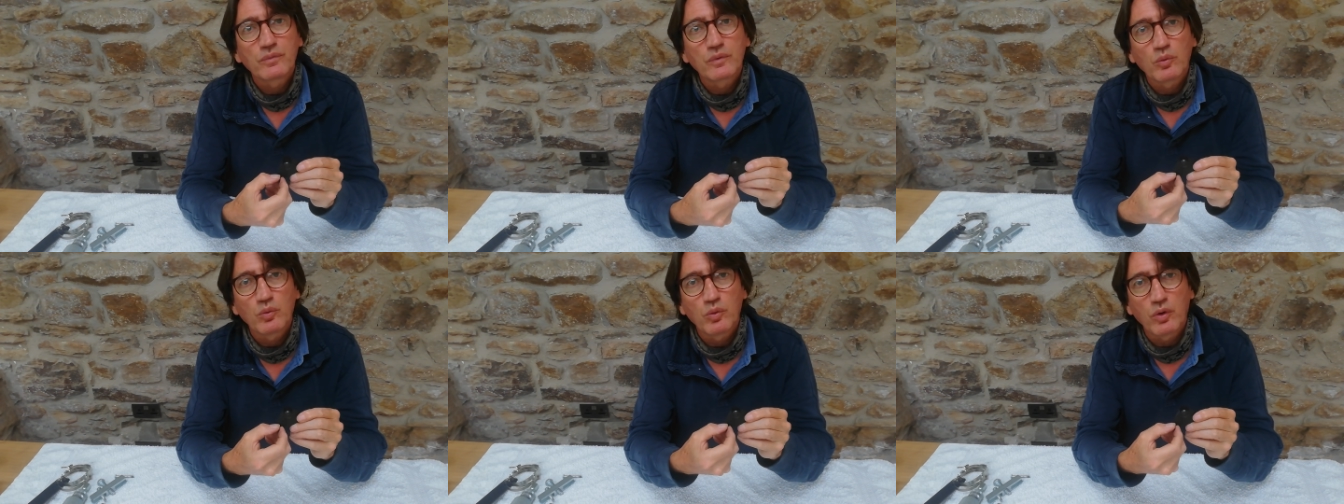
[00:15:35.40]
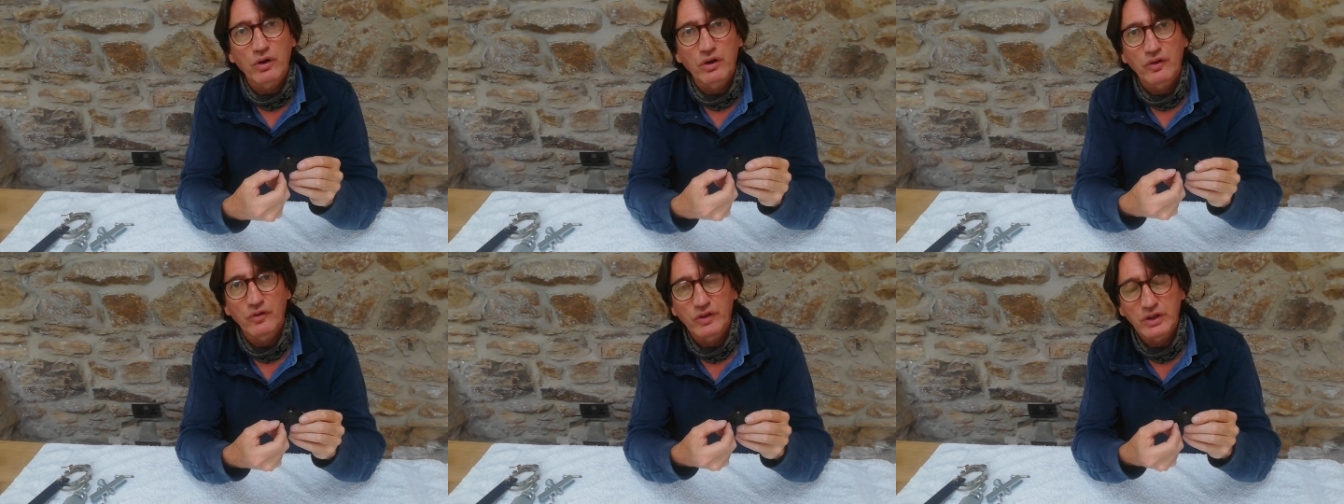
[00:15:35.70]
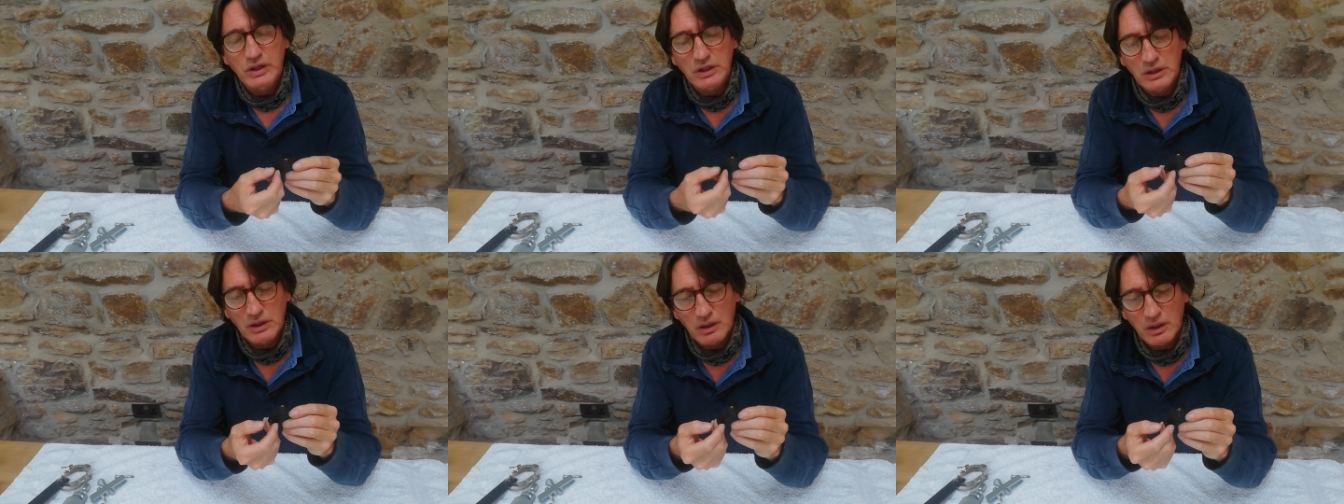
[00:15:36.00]
one of
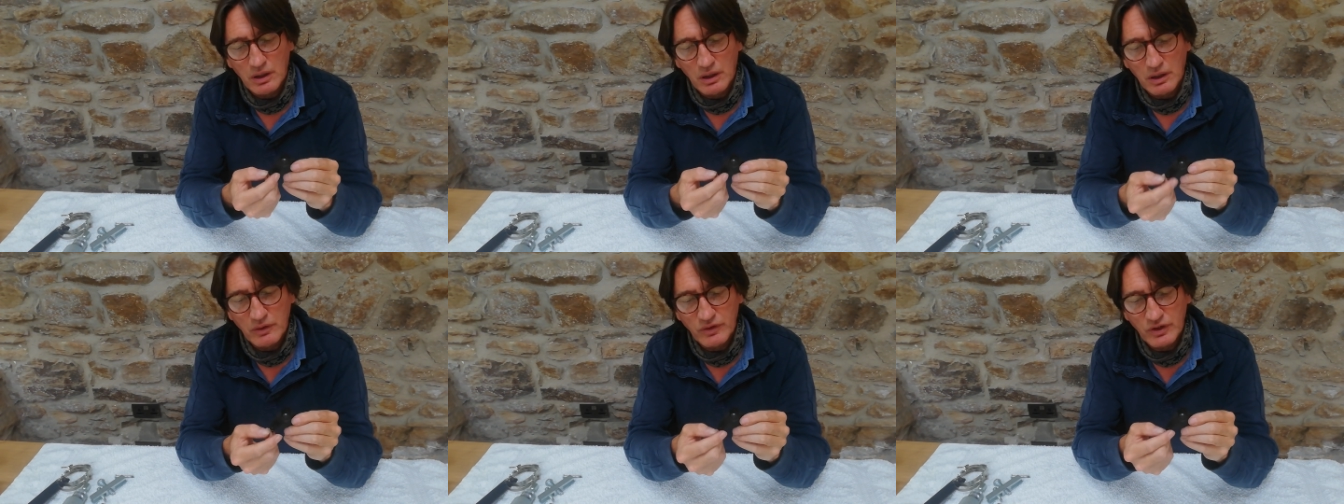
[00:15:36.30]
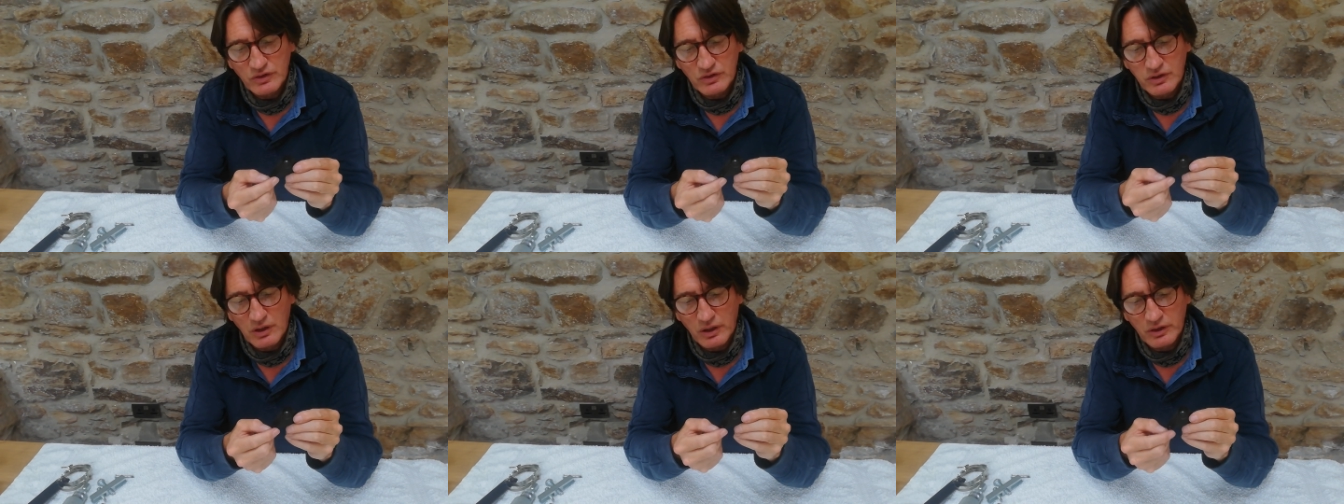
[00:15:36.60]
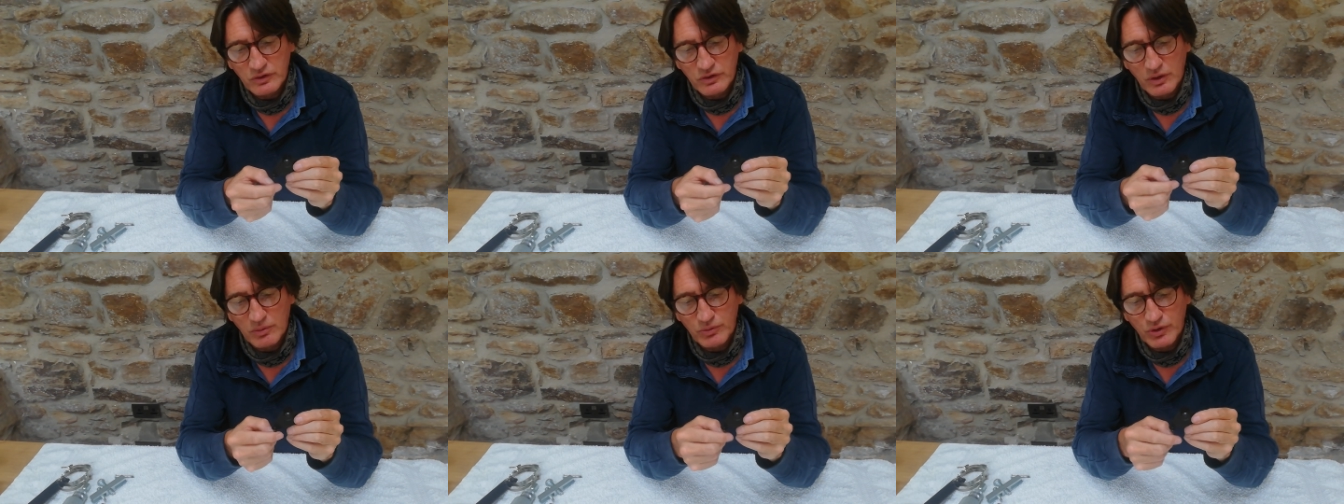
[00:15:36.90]
the this
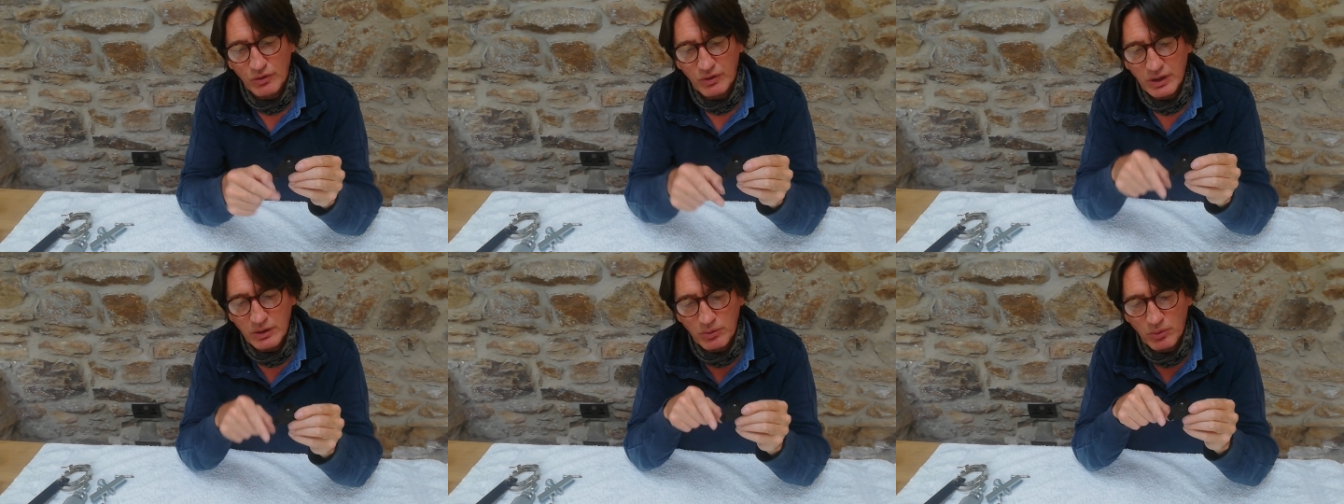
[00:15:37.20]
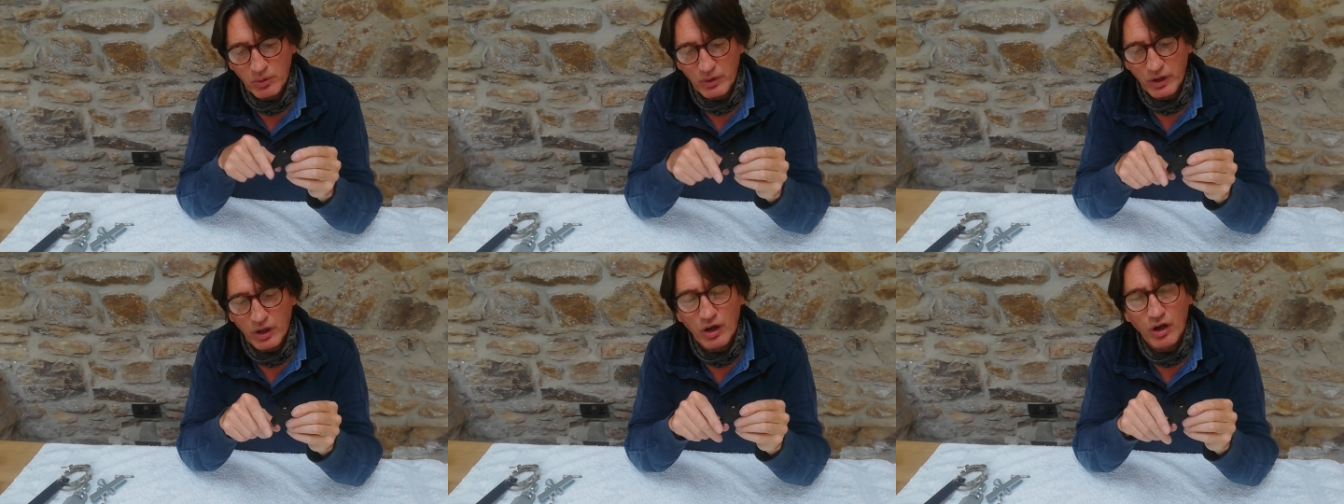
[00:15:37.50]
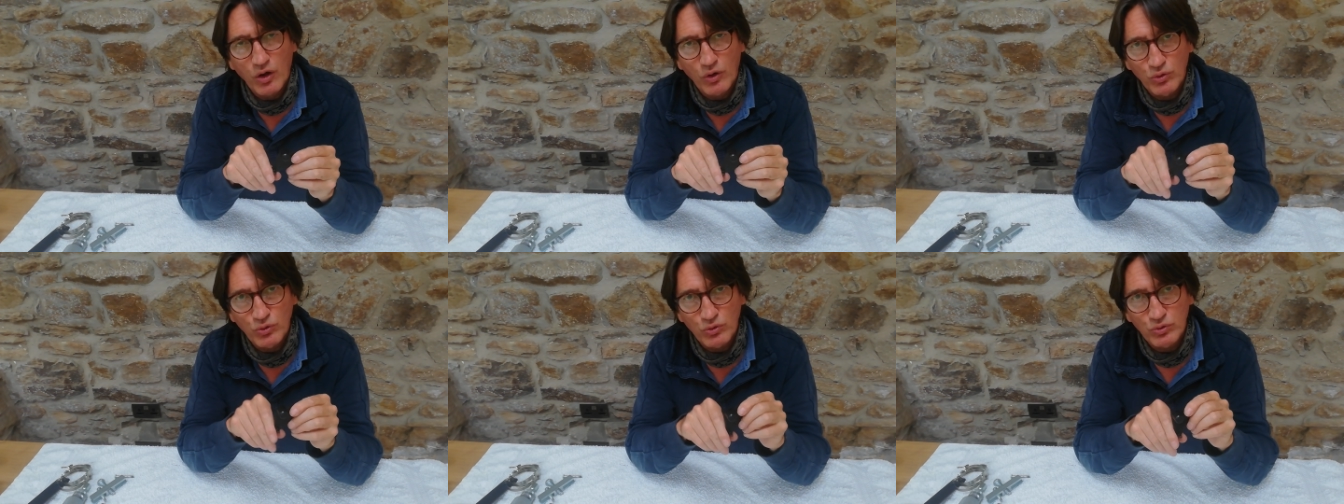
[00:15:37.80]
lines up directly with one of the
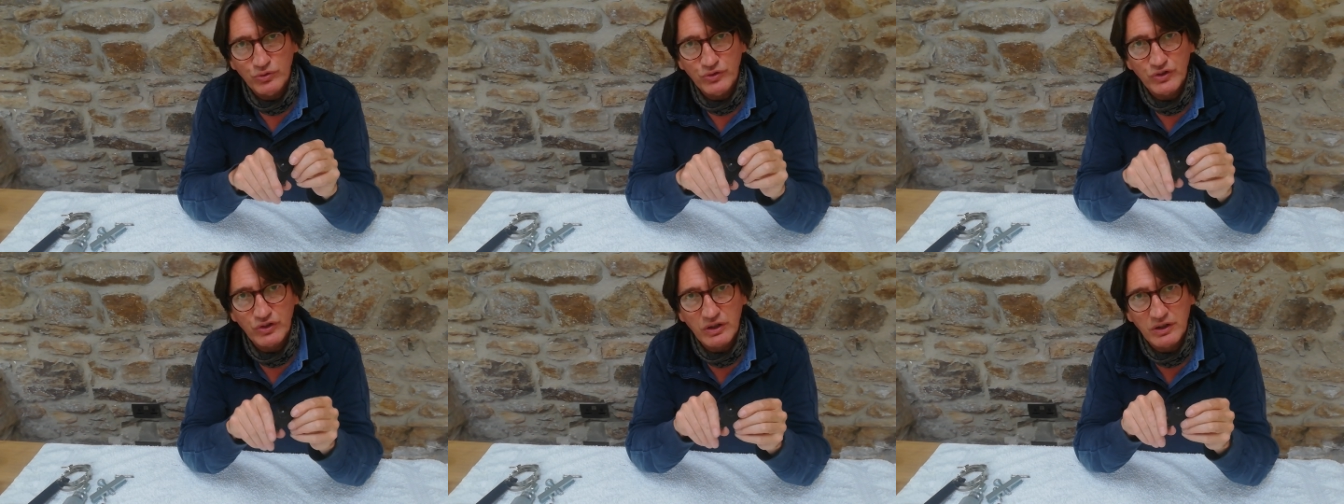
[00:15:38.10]
holes